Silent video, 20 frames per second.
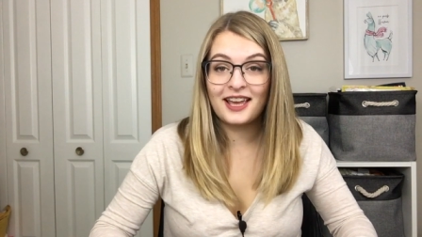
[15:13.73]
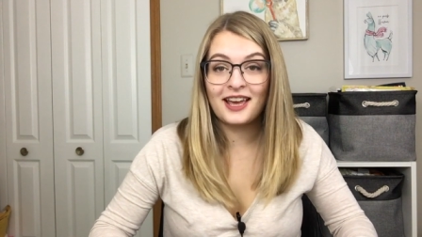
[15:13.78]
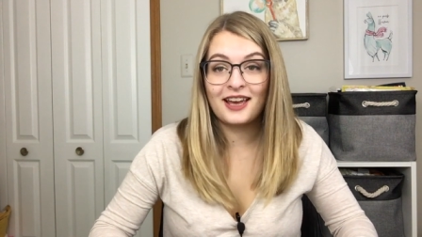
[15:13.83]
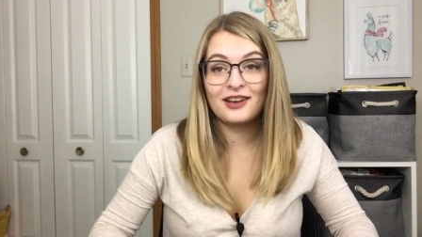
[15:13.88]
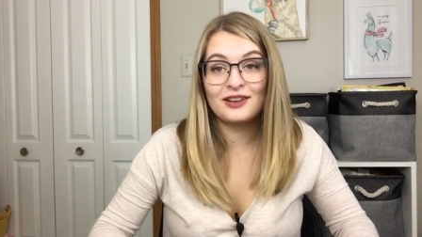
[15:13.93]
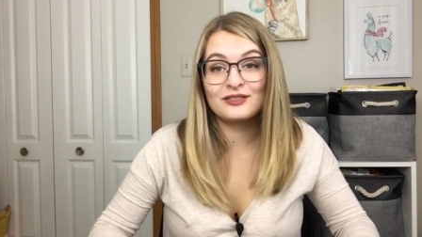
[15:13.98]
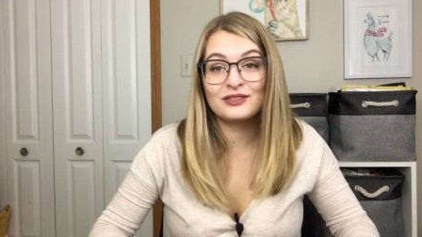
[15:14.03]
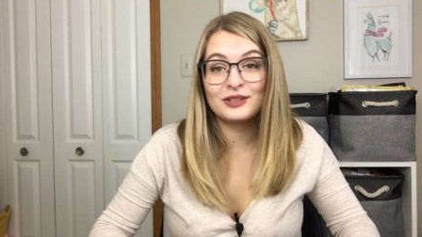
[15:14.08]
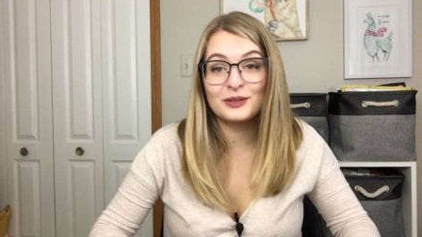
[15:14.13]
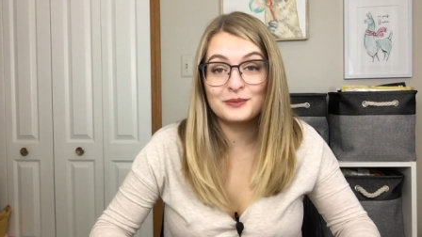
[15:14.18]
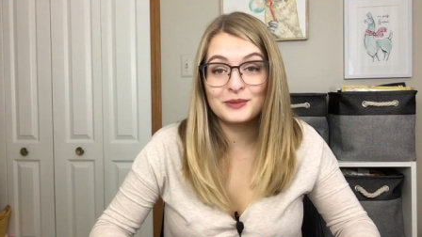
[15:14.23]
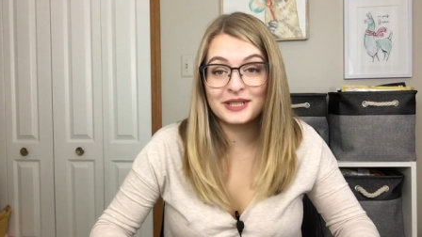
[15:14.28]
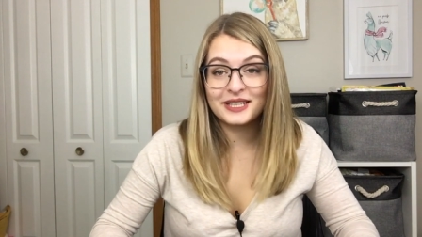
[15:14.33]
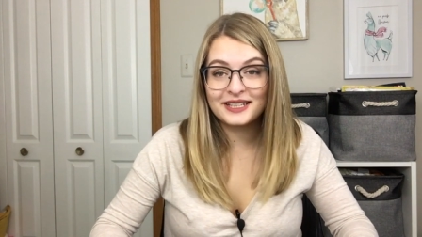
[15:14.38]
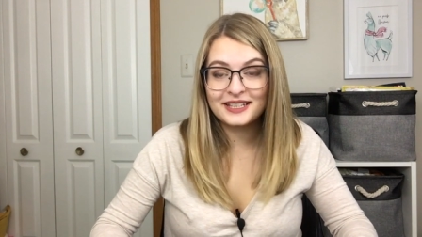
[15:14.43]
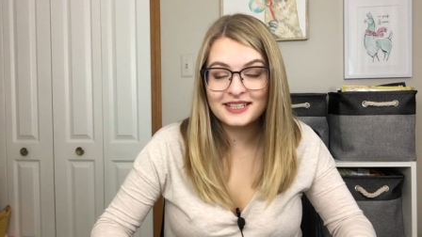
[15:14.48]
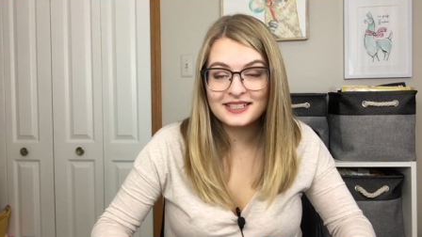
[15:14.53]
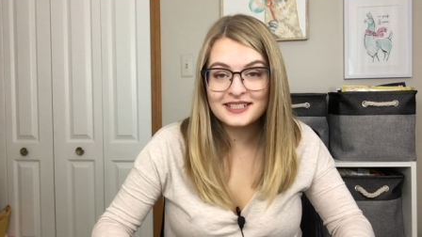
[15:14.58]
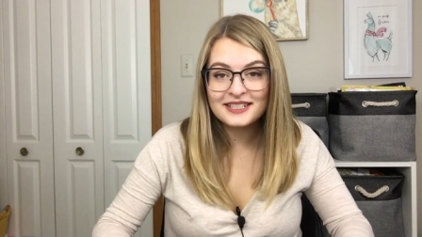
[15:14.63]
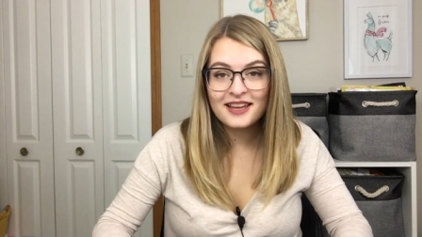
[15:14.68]
have
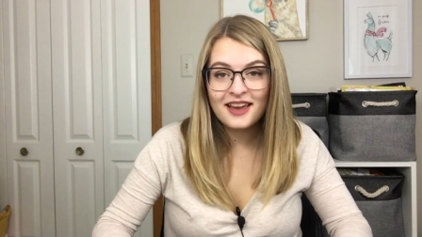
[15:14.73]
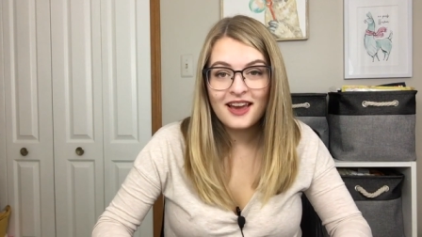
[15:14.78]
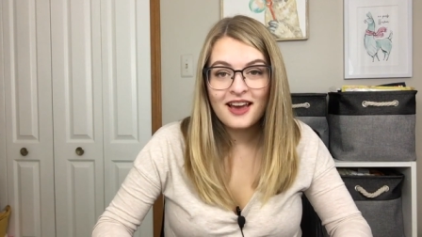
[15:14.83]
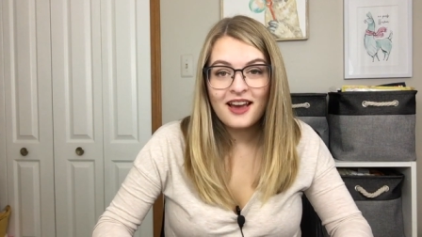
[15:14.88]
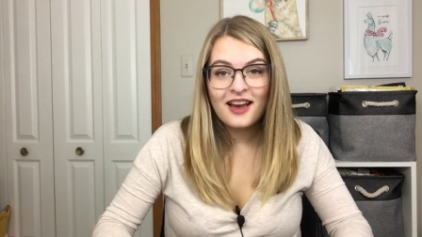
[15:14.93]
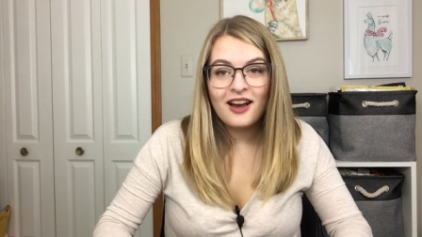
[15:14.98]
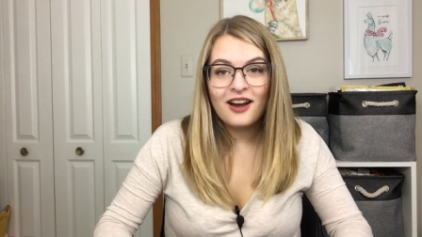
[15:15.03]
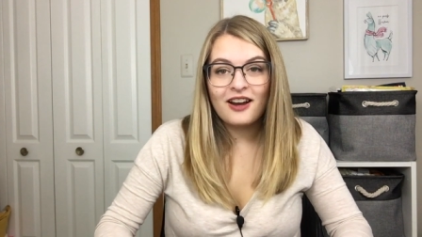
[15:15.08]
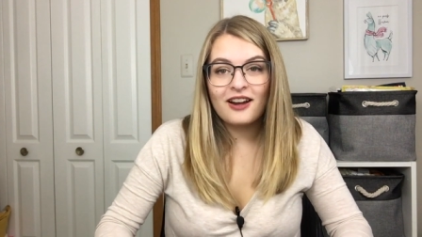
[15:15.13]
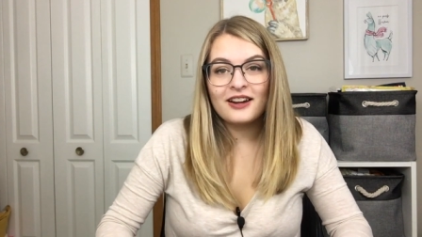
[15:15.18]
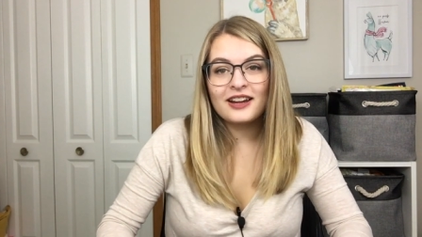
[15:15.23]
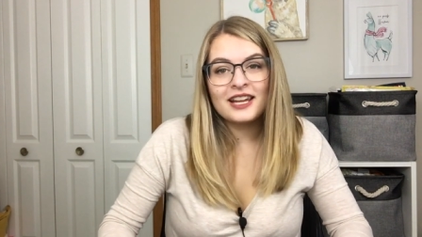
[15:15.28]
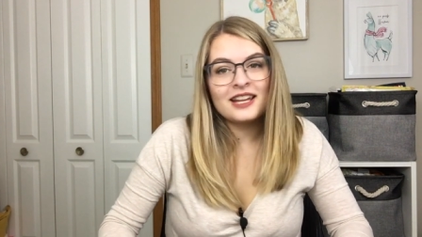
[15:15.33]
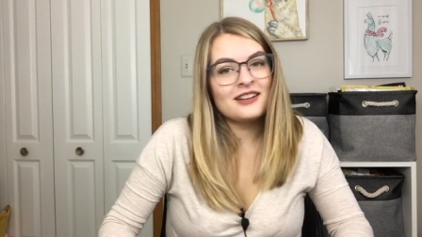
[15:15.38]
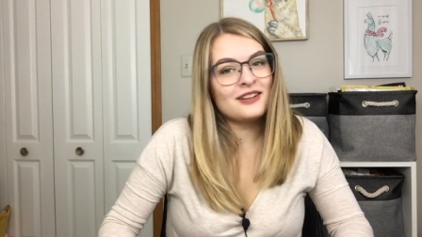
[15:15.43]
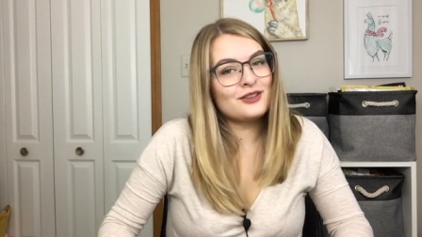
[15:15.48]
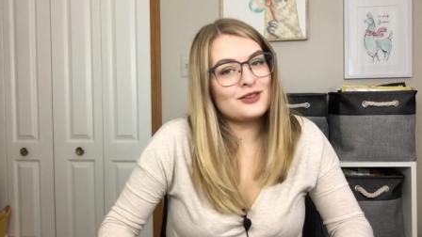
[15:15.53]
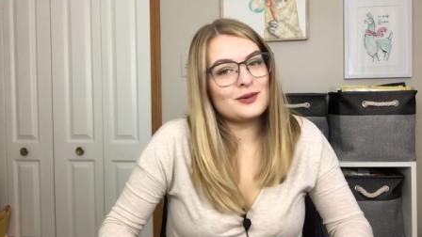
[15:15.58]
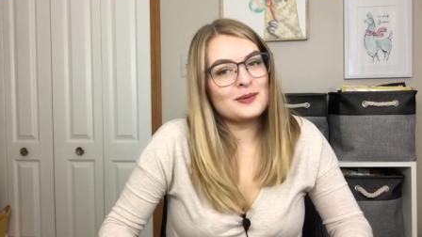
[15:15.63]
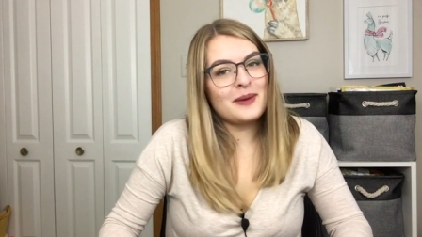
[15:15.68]
completed are
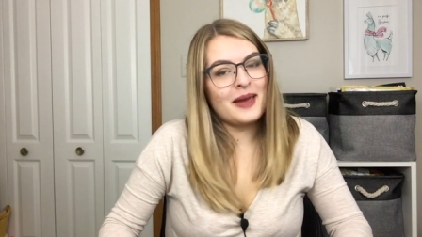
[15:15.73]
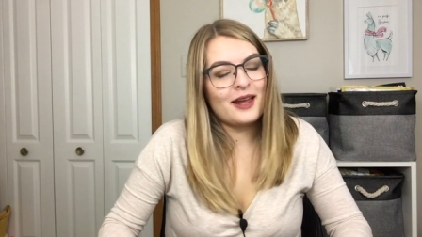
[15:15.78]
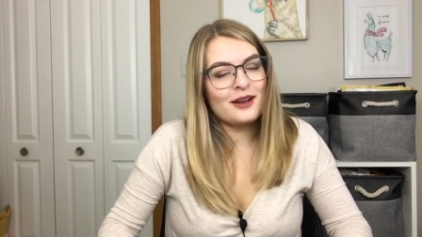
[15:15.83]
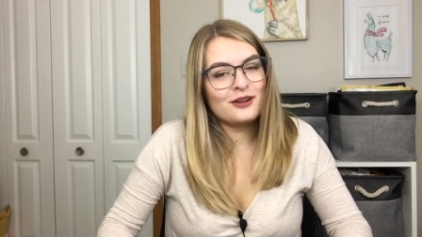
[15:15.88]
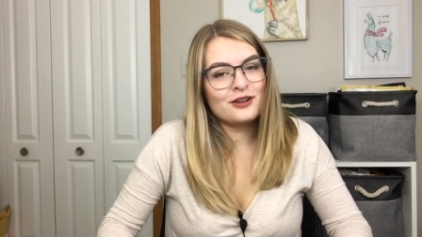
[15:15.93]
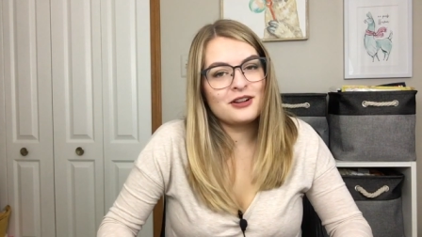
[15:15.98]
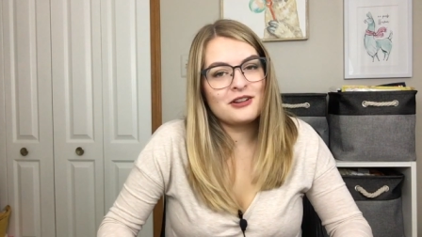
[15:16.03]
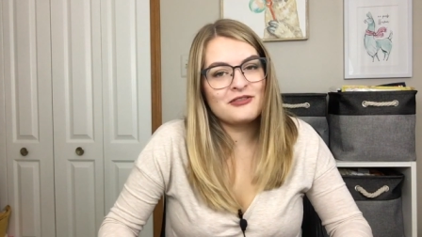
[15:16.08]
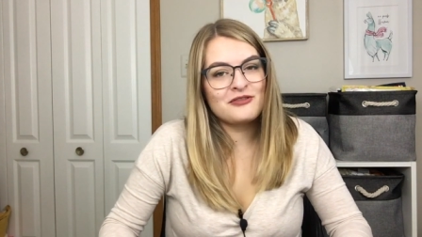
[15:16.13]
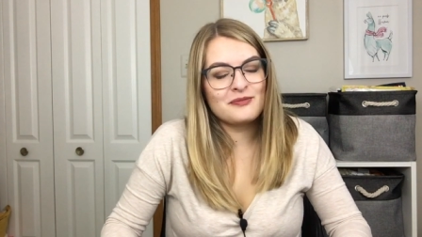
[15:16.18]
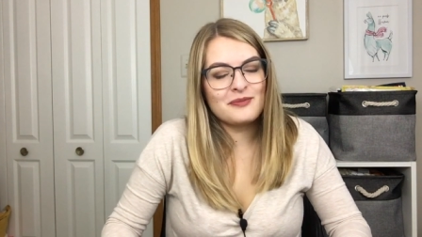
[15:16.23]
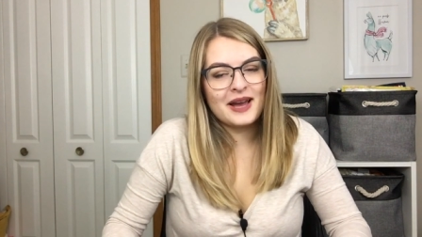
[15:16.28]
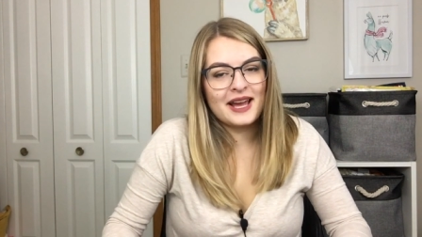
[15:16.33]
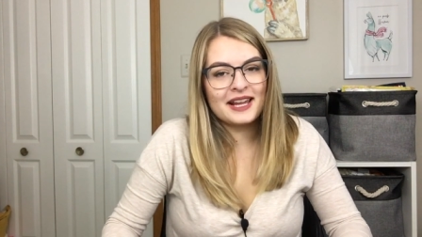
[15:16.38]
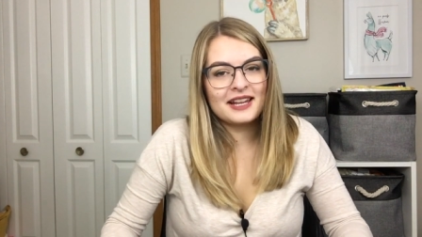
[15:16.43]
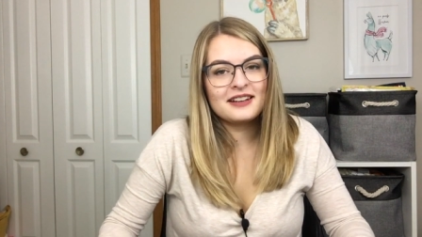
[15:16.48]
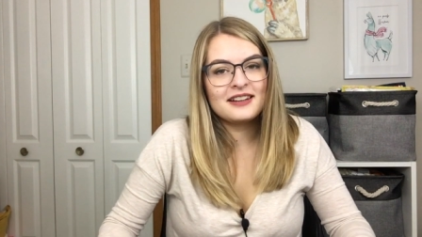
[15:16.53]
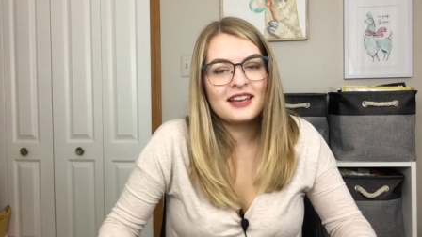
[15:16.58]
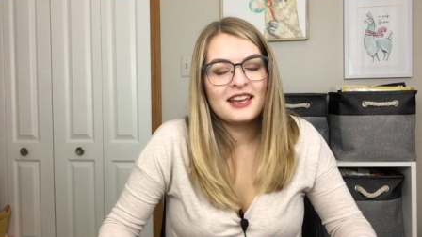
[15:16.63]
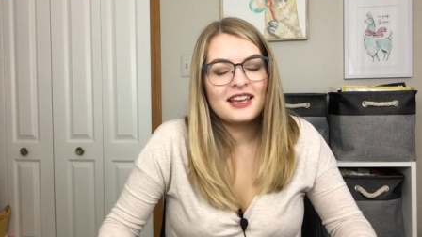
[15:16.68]
another pattern of
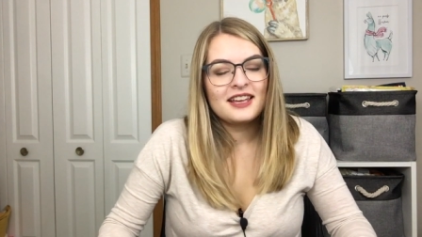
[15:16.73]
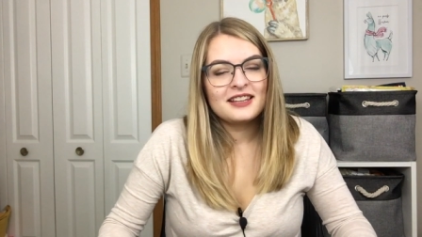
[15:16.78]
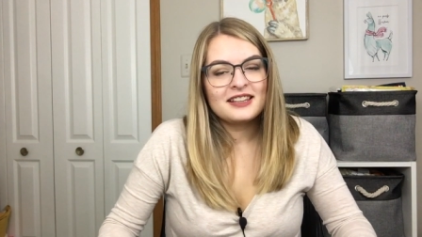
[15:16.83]
mine.